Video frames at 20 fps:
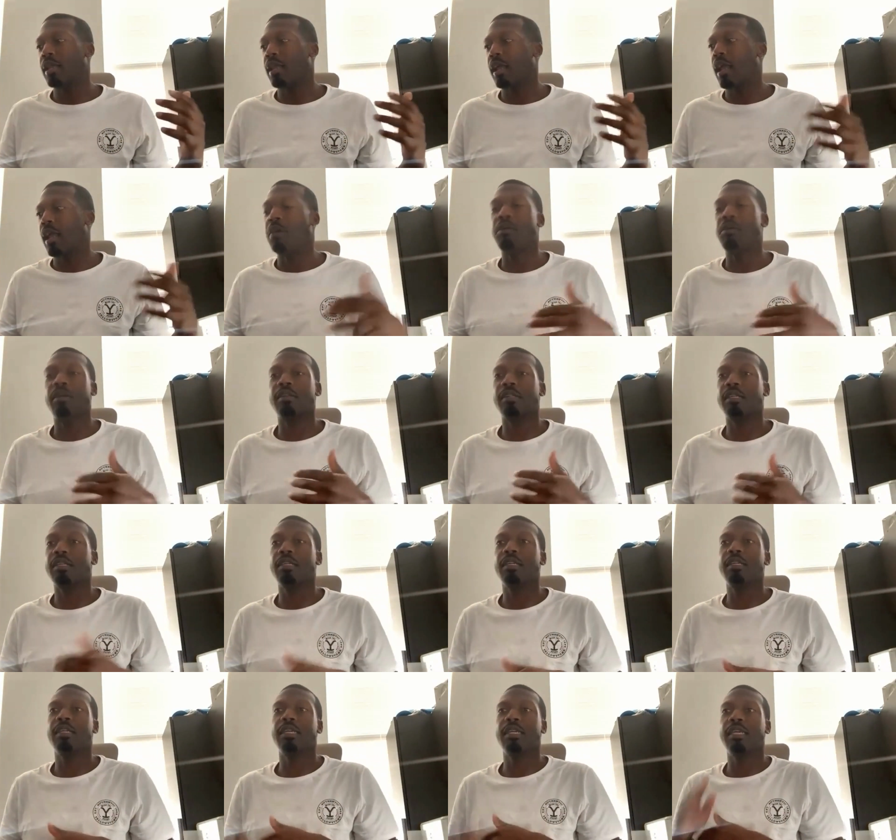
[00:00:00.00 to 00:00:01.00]
Like I want to
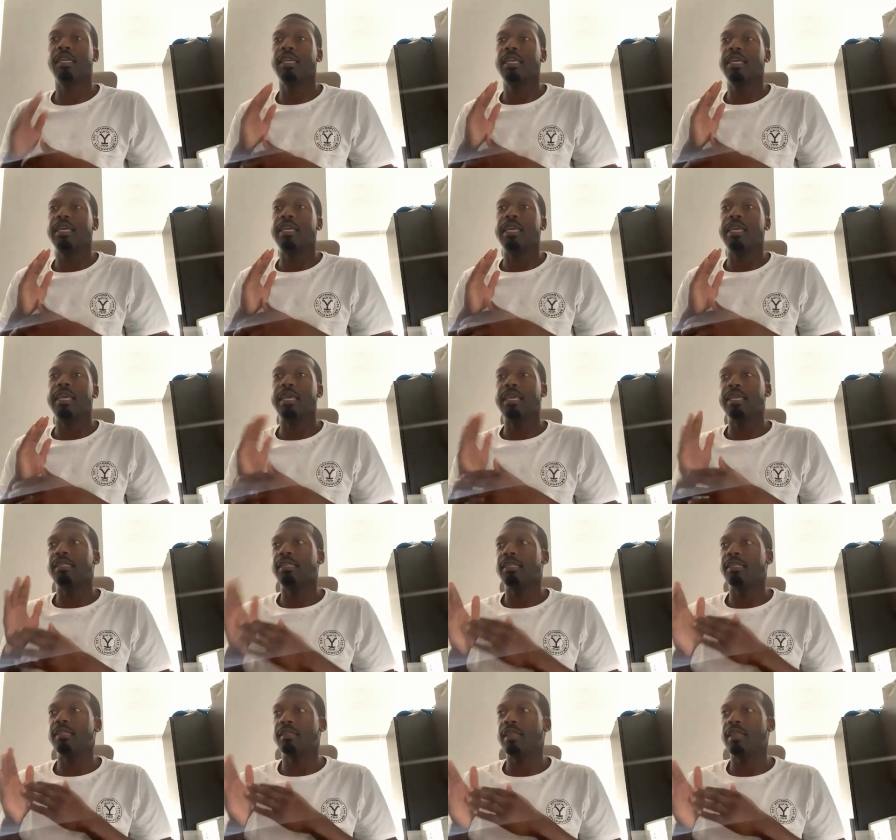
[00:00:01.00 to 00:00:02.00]
see,
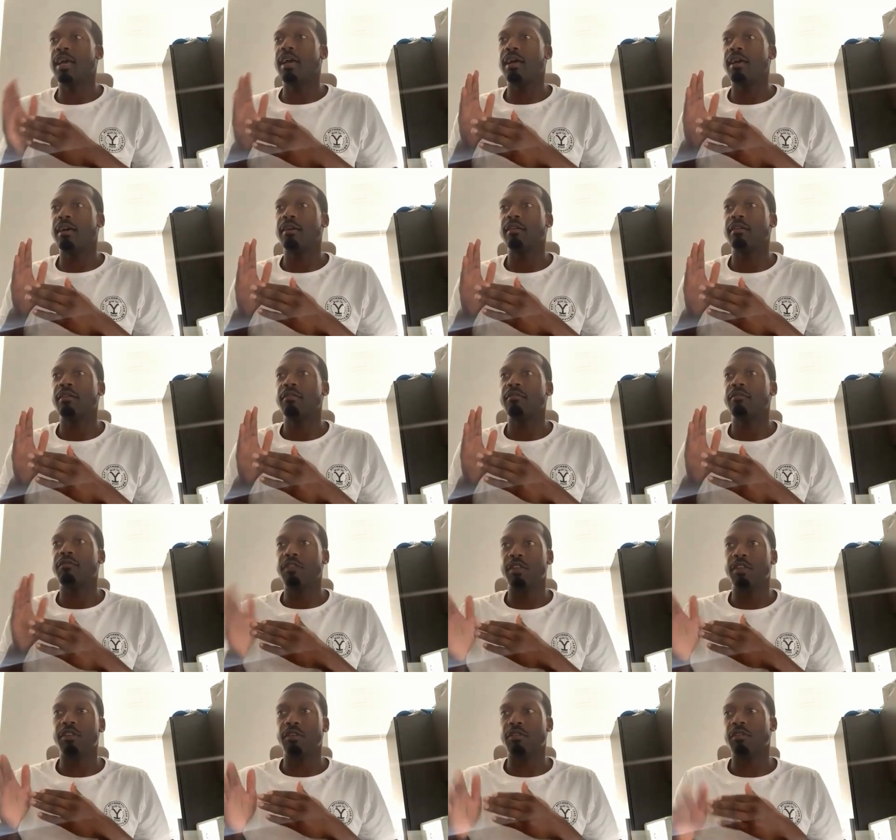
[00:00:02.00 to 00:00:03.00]
is this guy
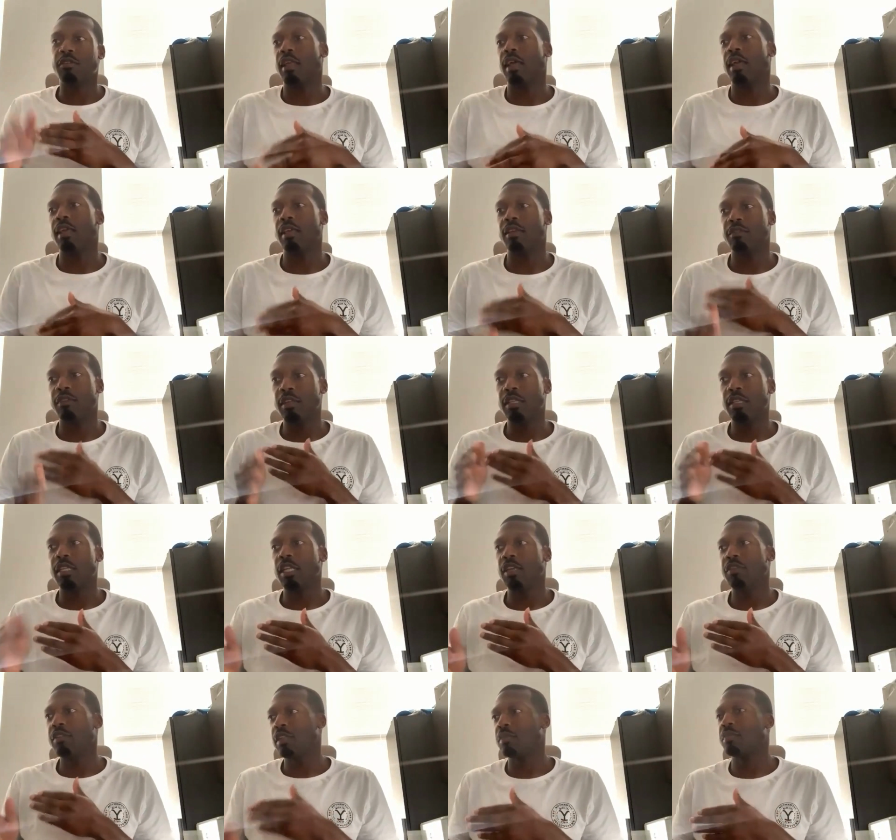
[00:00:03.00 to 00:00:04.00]
physical? Like if he's a
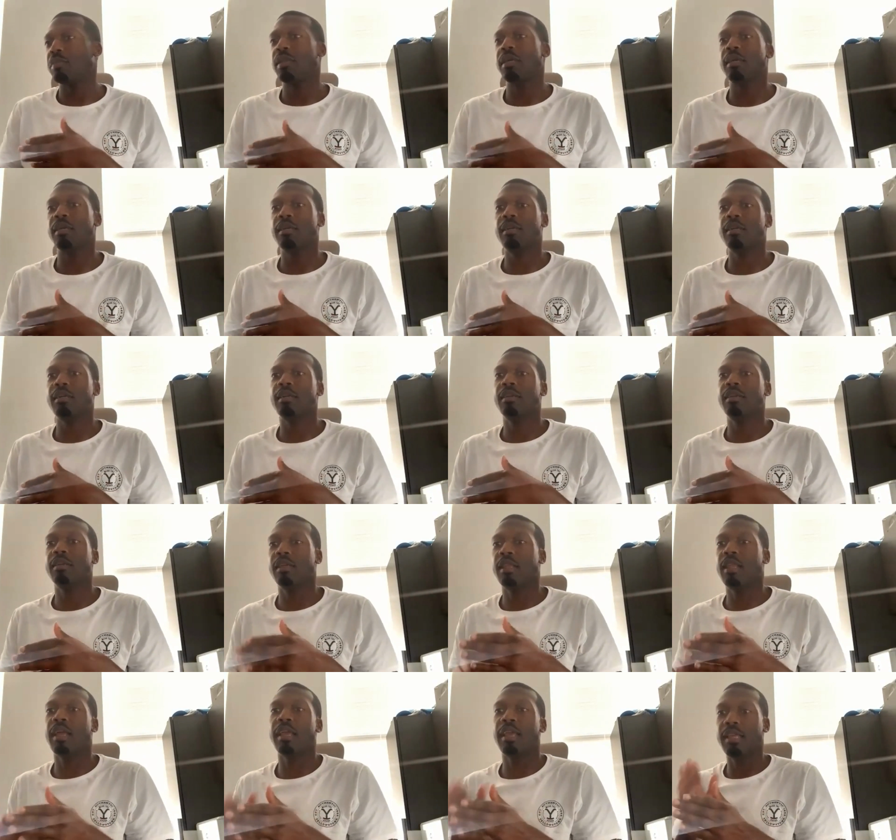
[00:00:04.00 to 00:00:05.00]
defensive player,
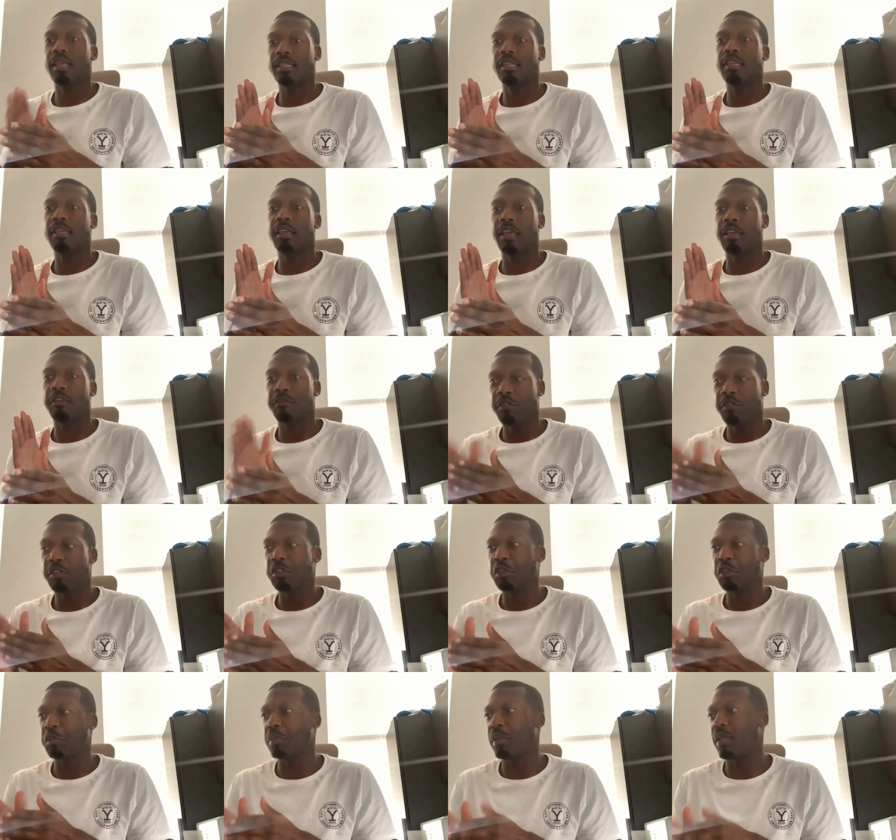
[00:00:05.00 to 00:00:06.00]
like is he a
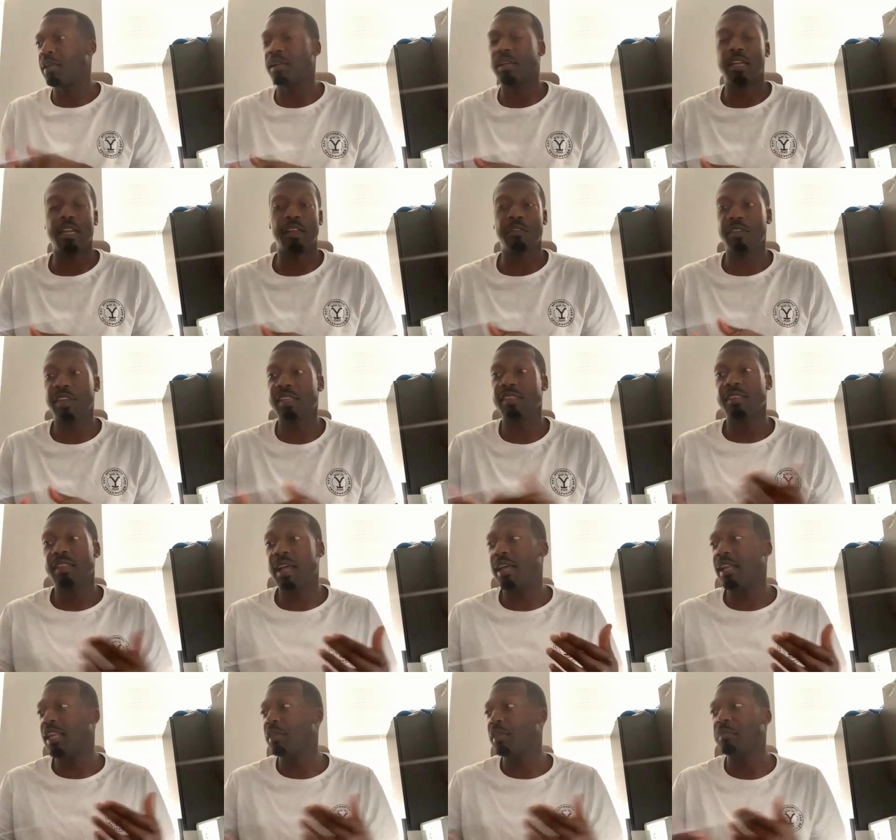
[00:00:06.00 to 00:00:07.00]
physical player? And if he's
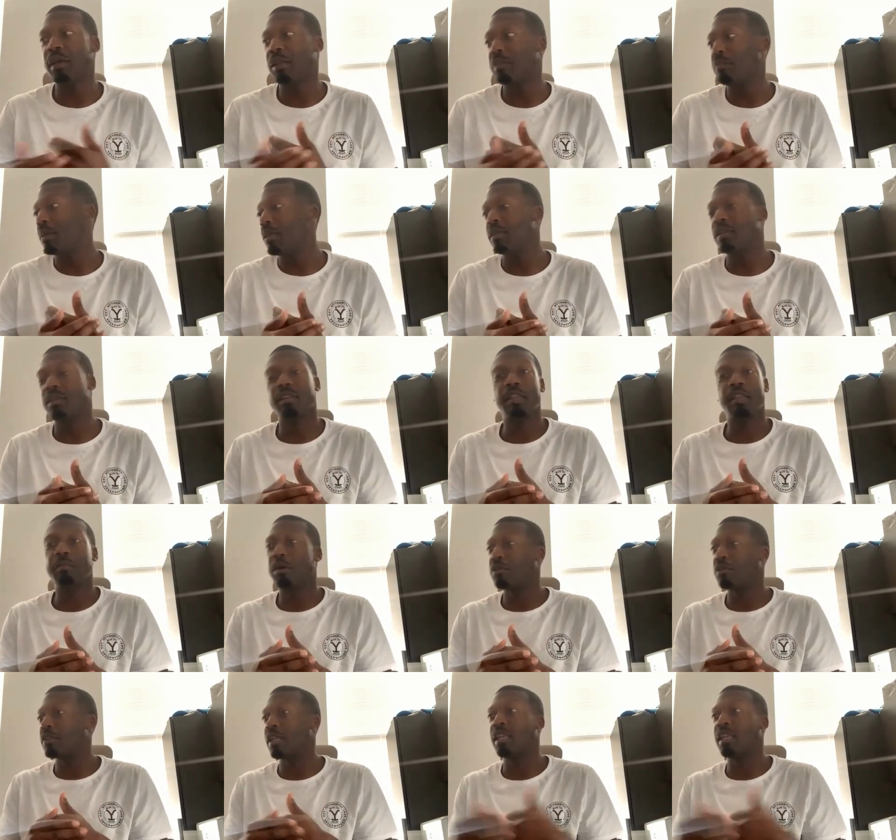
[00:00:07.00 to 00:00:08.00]
not, he better be the
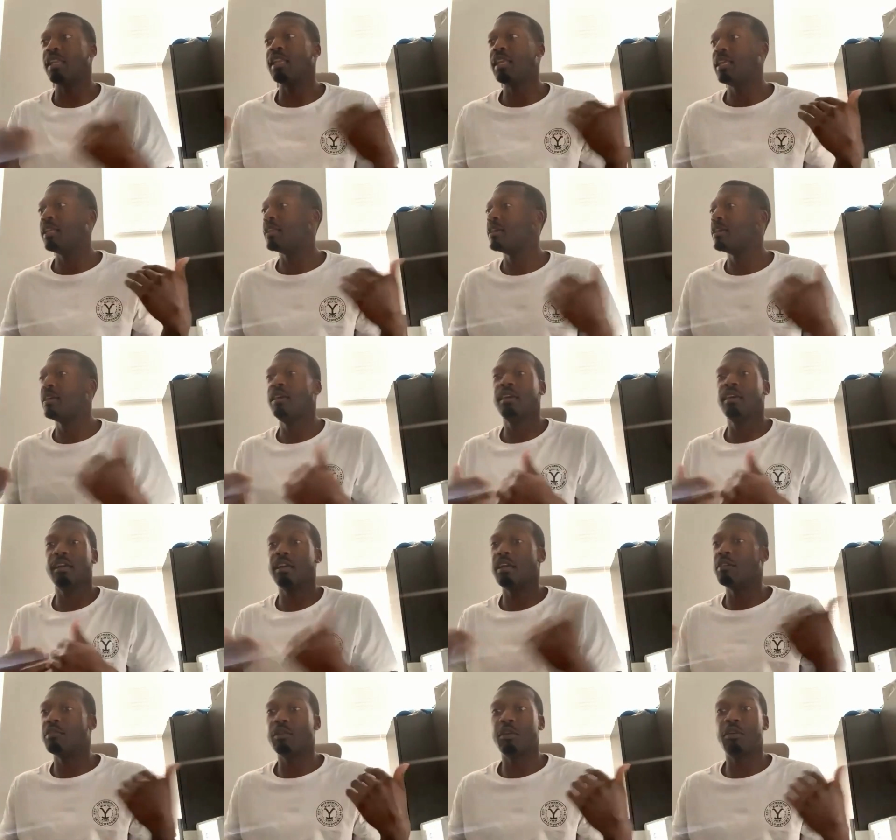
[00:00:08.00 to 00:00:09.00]
most elite
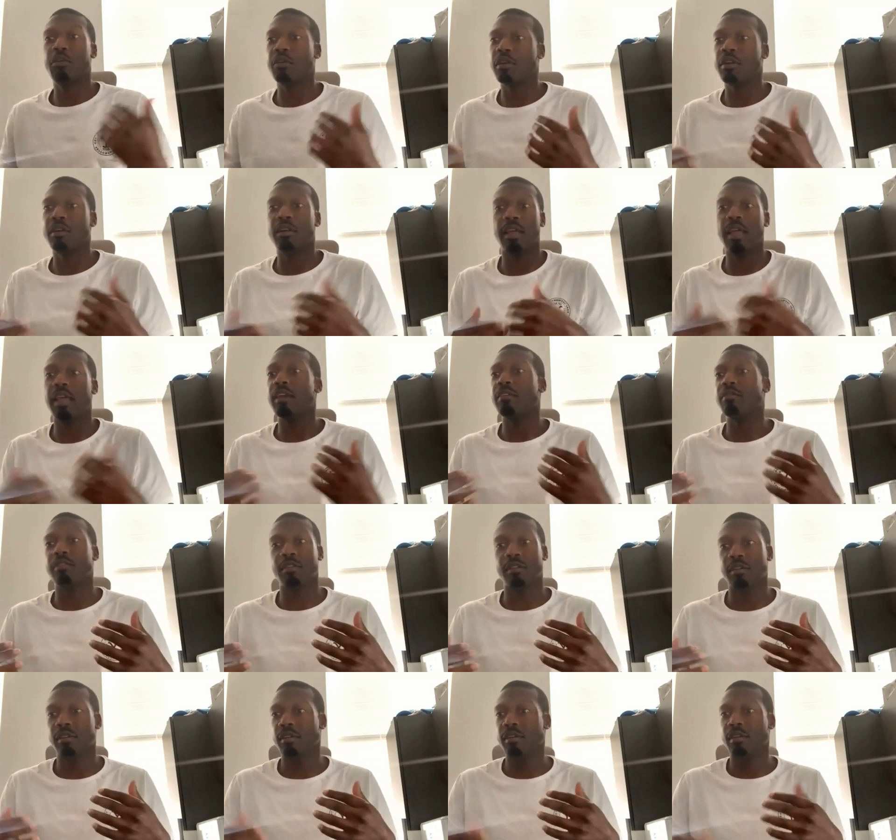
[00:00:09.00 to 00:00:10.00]
cover corner
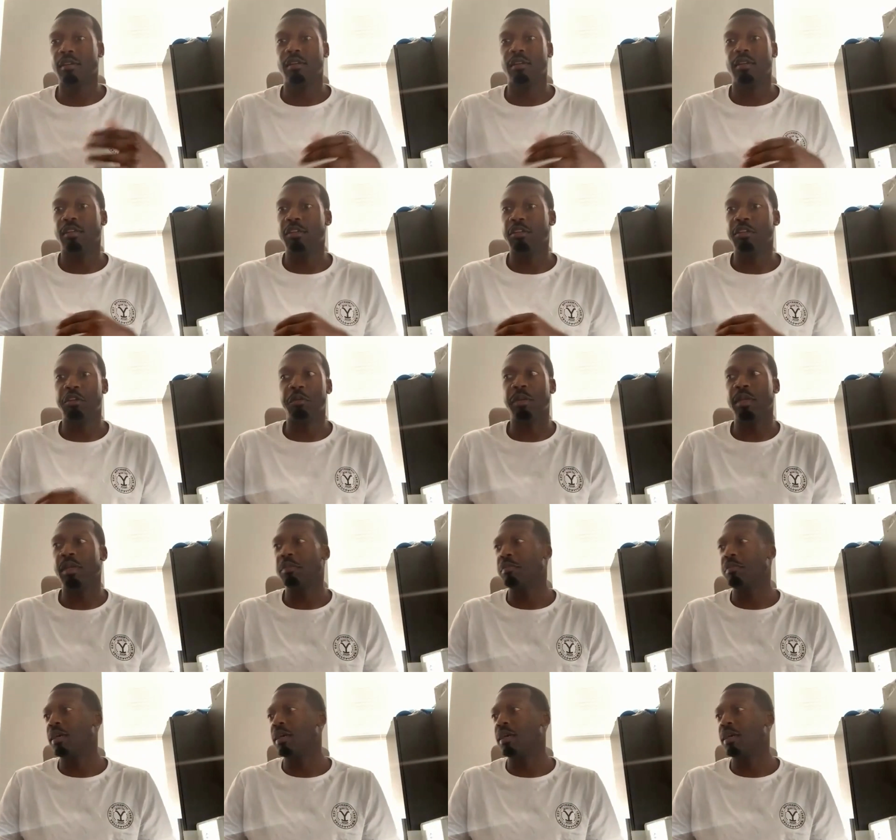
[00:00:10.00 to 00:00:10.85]
ever. You know what I mean?